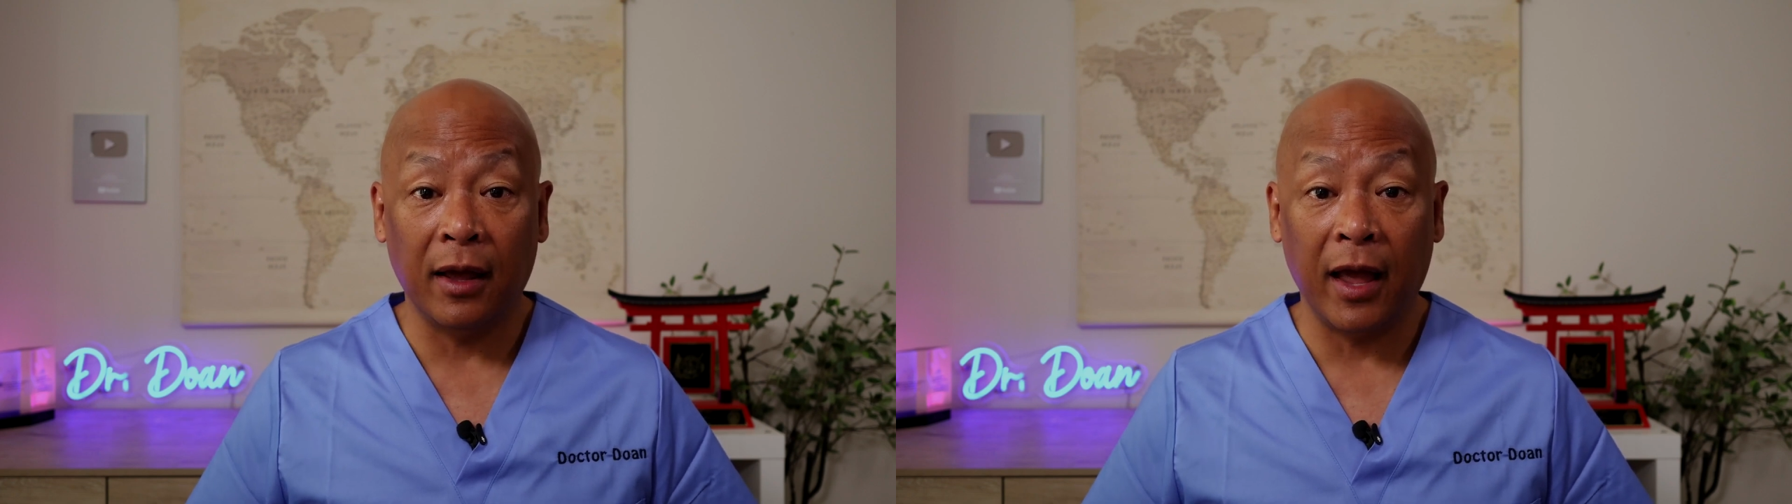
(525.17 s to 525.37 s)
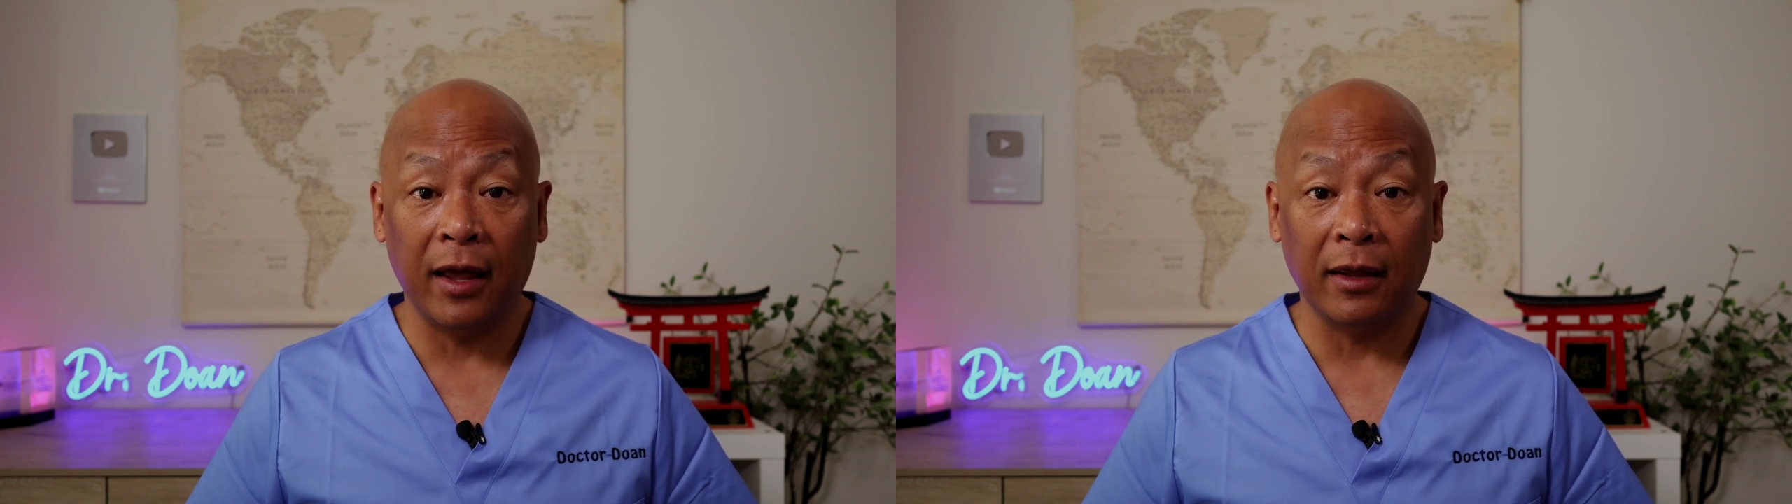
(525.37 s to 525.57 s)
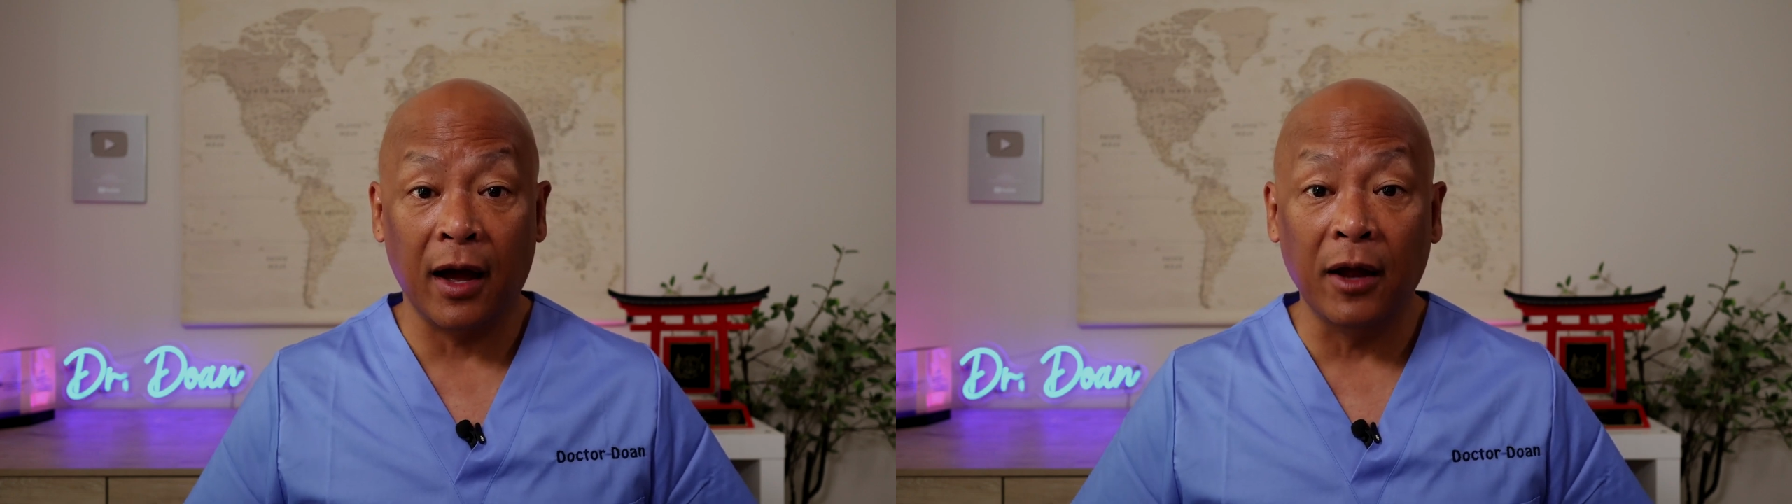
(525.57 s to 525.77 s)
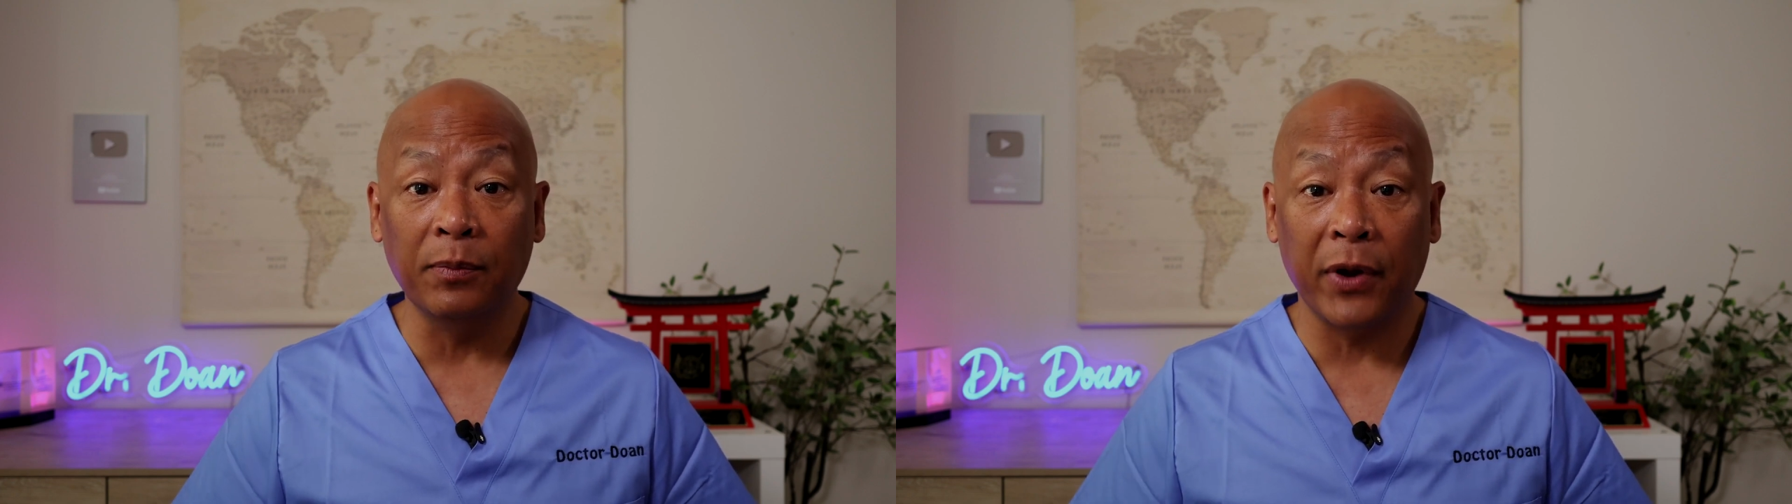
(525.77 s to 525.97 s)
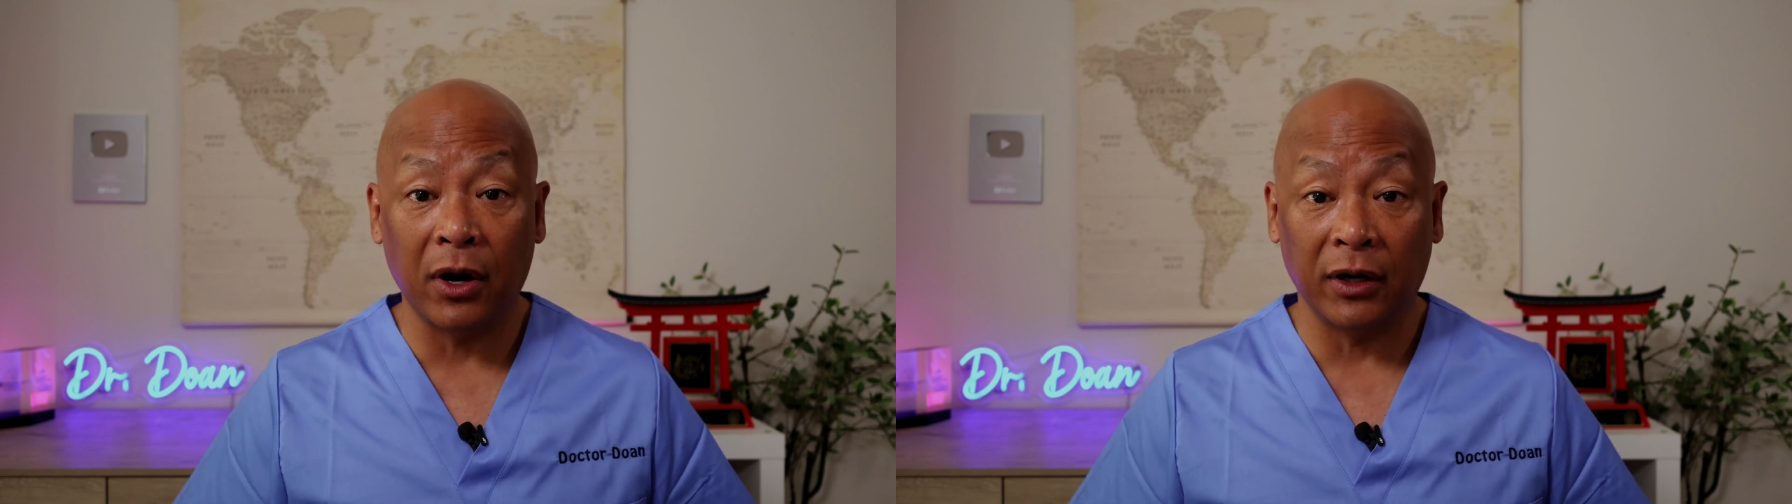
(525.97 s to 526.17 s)
a
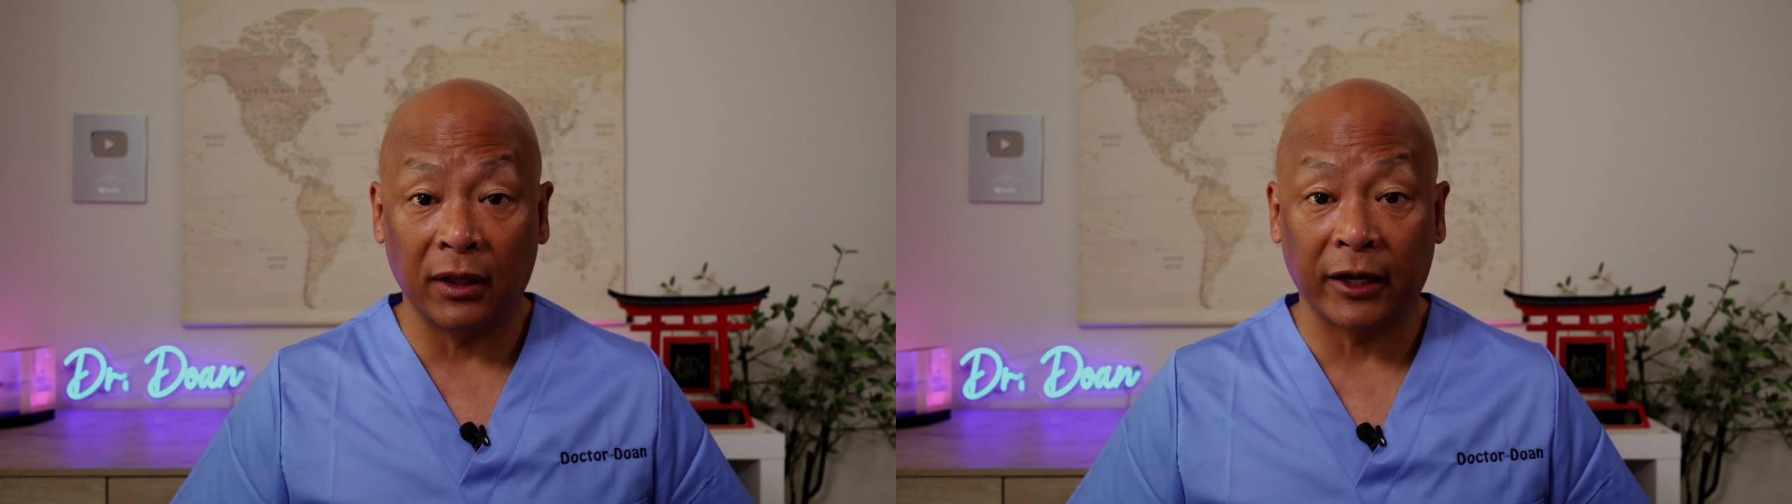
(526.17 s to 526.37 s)
unpaired